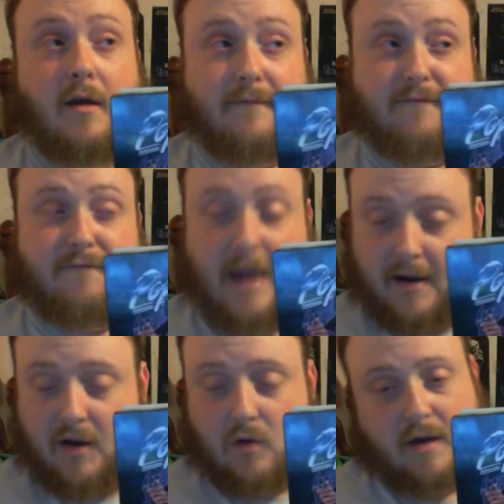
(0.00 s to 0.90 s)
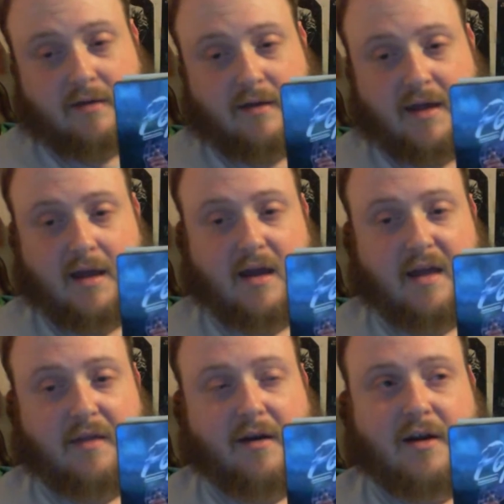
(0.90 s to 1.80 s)
very quickly,
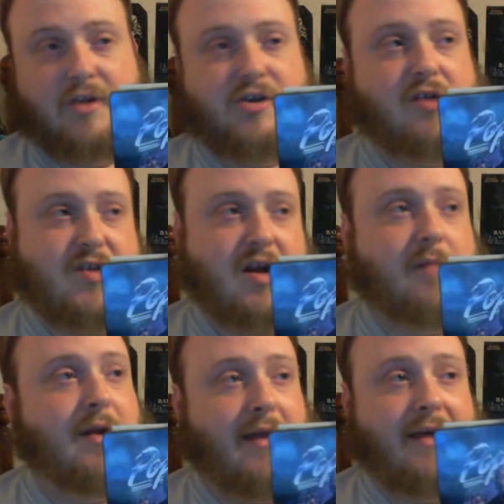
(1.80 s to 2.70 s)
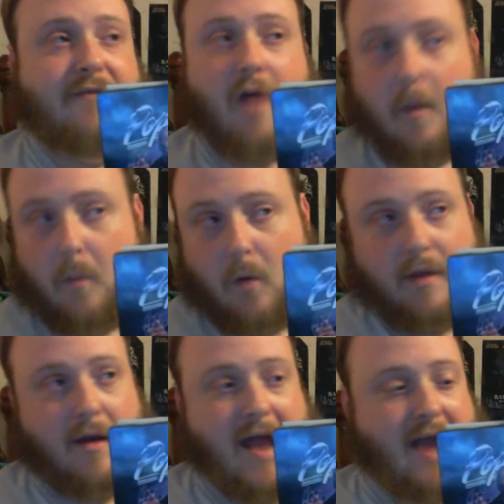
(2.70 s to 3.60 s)
and they're going to charge an arm and a leg far more
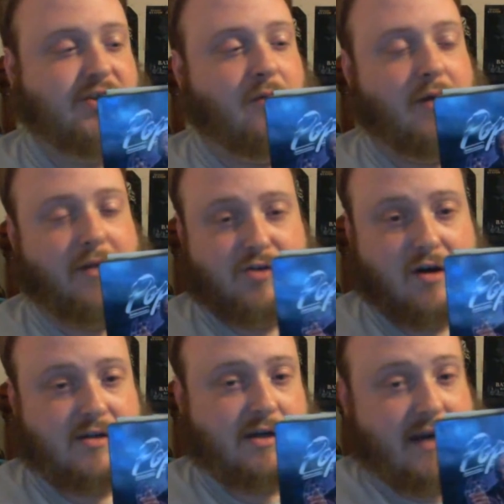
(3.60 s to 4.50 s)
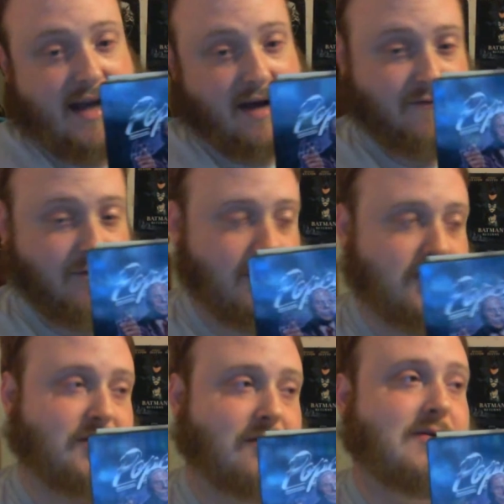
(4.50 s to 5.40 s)
than actually what they're charging right now for it.
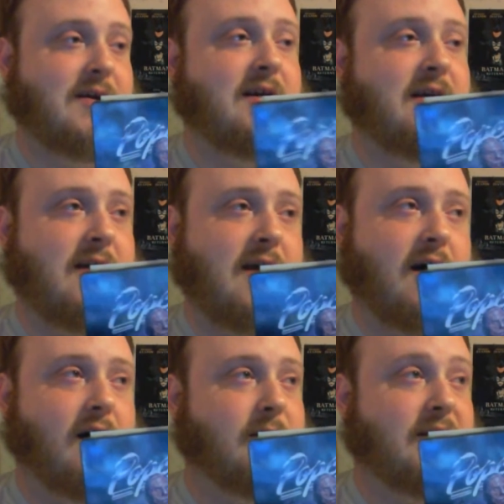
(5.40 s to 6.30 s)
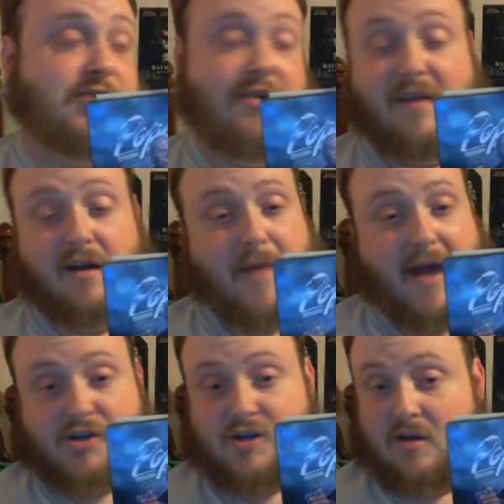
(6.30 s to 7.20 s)
So unless you're very
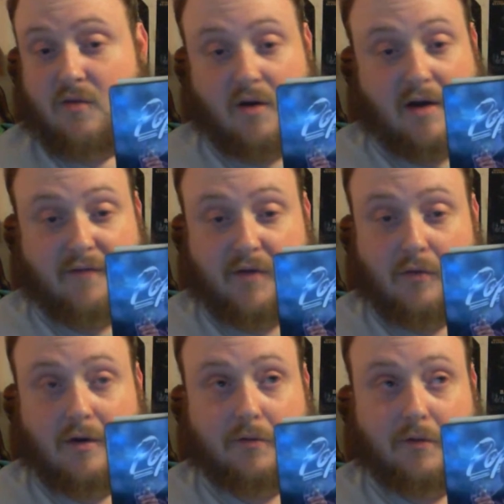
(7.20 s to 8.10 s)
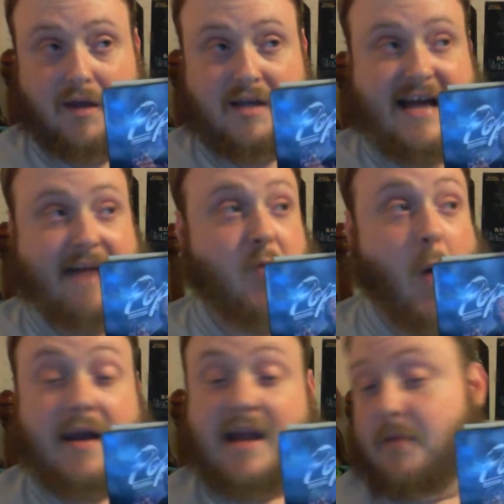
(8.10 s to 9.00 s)
patient and you want to wait for the Royal release, I have no
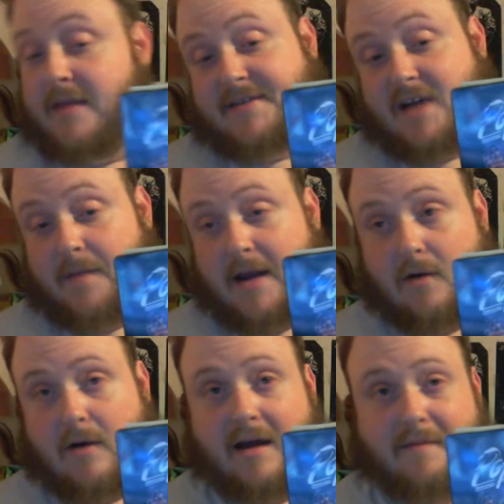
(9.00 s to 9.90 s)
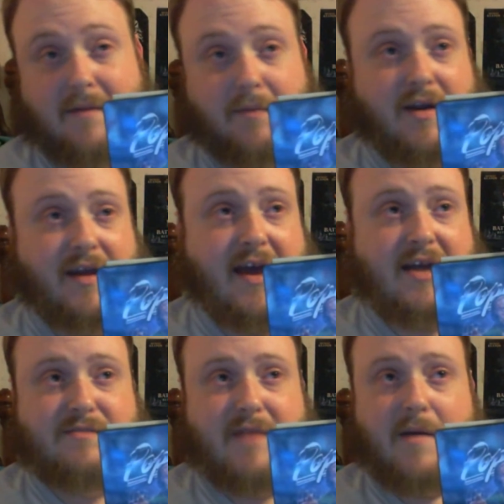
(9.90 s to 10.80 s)
idea when that's coming out. I'm going to
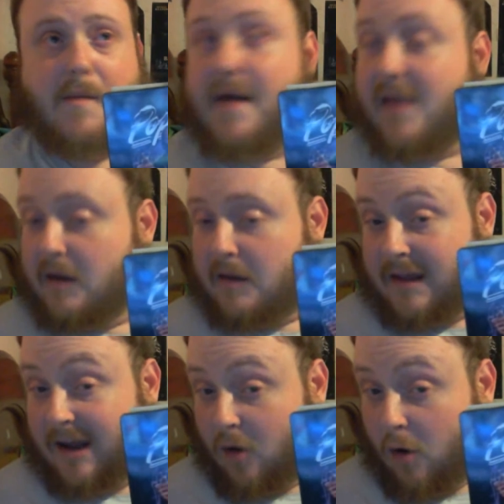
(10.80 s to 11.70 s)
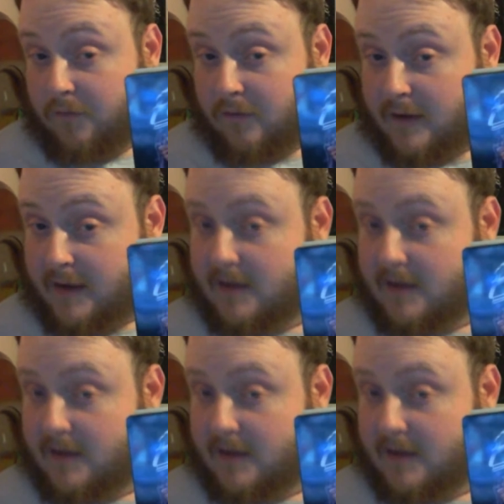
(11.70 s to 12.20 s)
guess maybe by the end of the year, hopefully.